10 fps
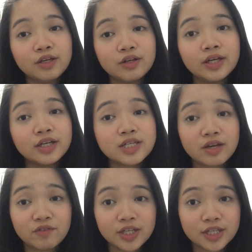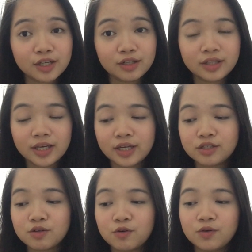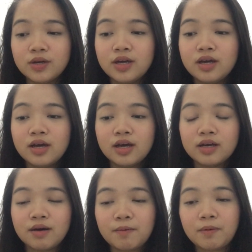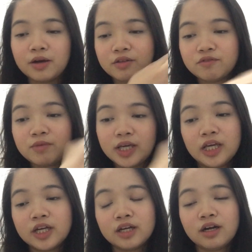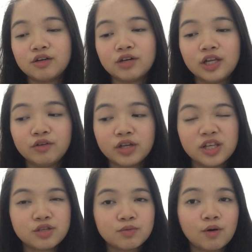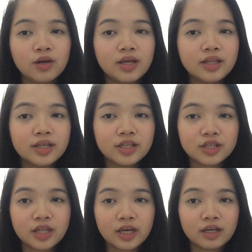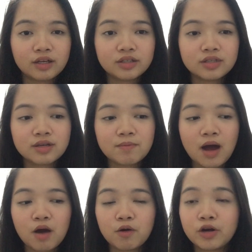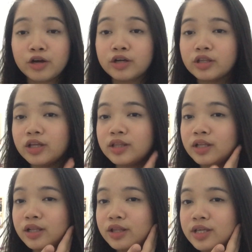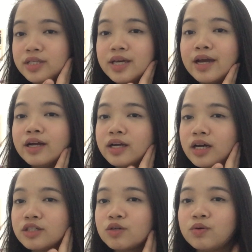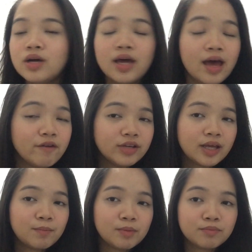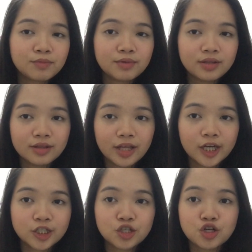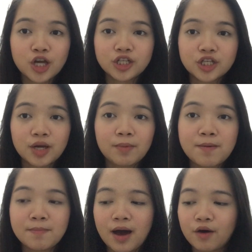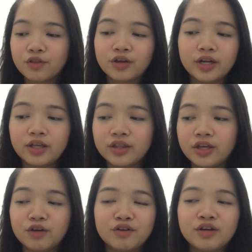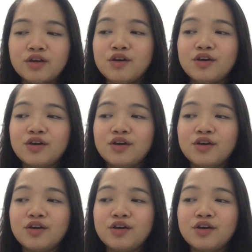your ears every single day, so a part of my ear got really, really swollen, and it like somehow hurt until this area. So every time I'm like stretching my mouth or anything, or